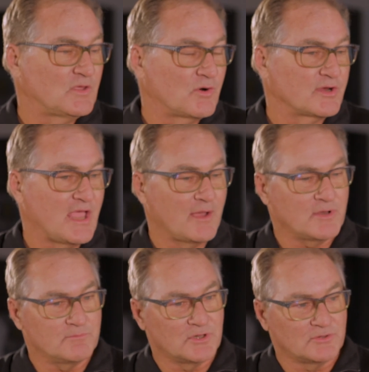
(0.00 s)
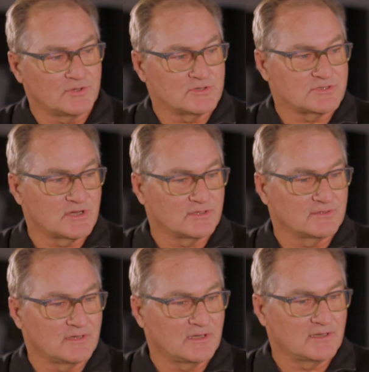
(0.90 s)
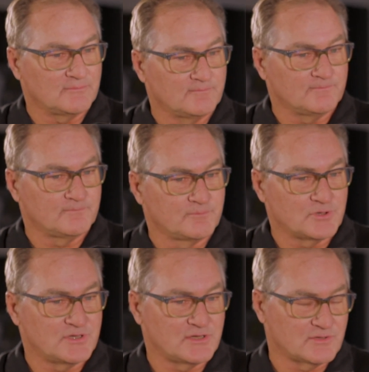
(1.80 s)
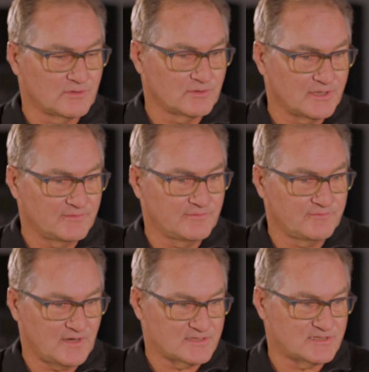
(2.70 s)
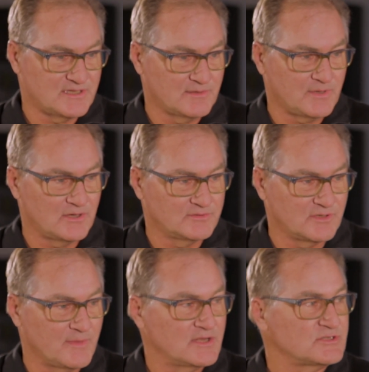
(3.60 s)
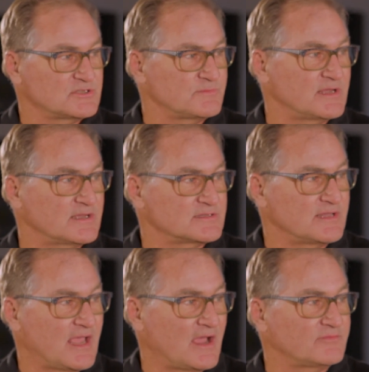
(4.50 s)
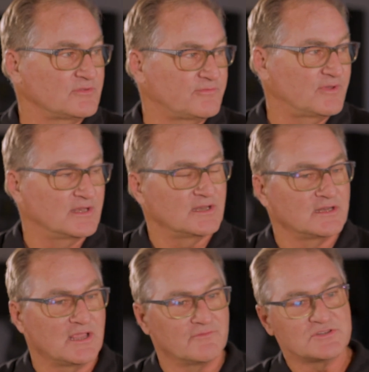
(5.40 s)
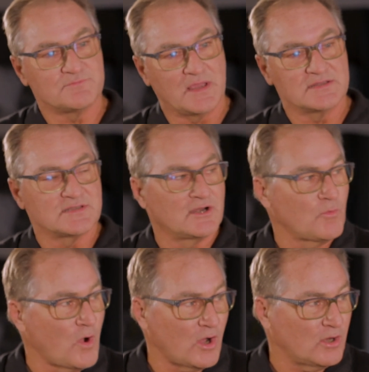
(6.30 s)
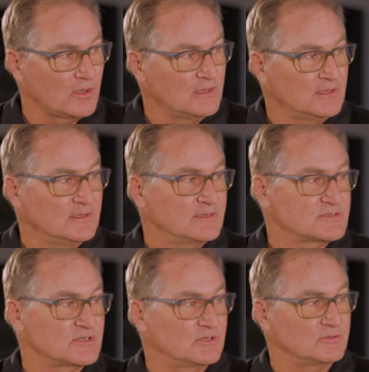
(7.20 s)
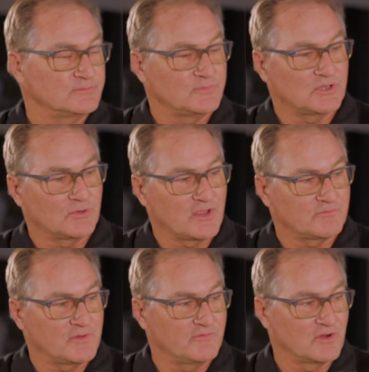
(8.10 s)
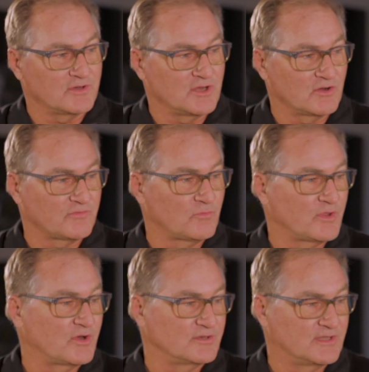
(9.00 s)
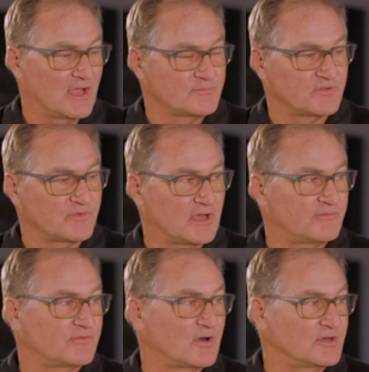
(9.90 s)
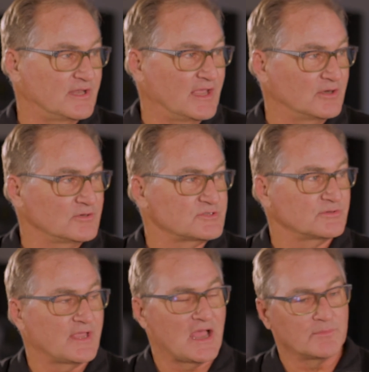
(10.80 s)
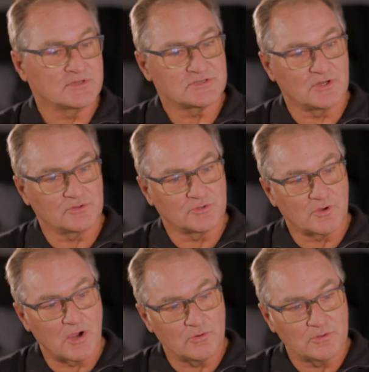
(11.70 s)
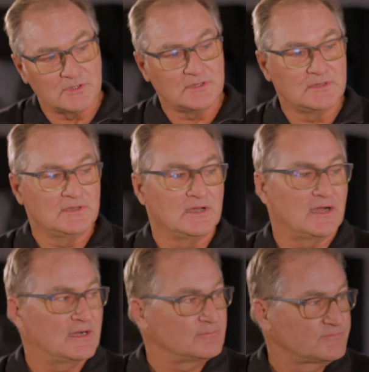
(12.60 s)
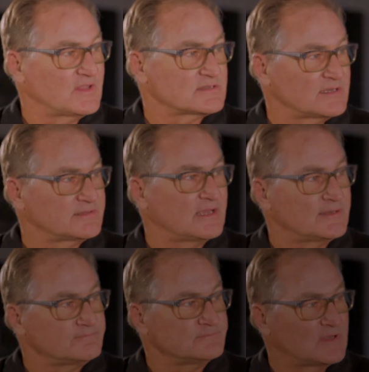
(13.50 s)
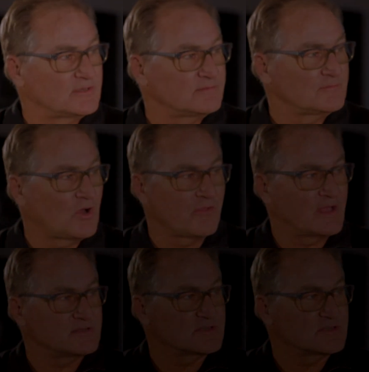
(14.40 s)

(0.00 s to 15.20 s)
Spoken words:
Our cabinet builders are particularly fussy about dimensions because they have to fit in a given space on a wall. So, we have to be very careful with our depths of cut for our dado so cabinets don't grow, things like that. And all that